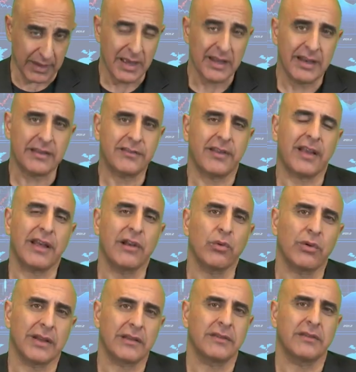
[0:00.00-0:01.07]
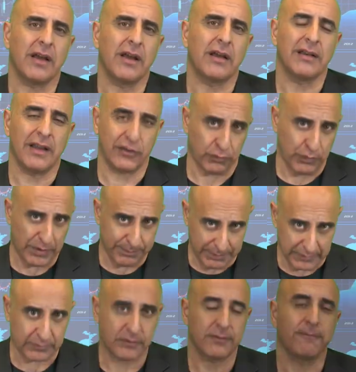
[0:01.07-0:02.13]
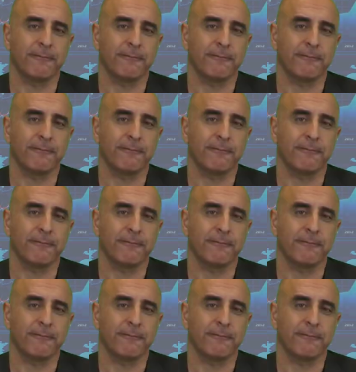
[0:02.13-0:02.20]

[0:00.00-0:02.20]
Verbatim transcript: Let's take a look at uh, last week picks.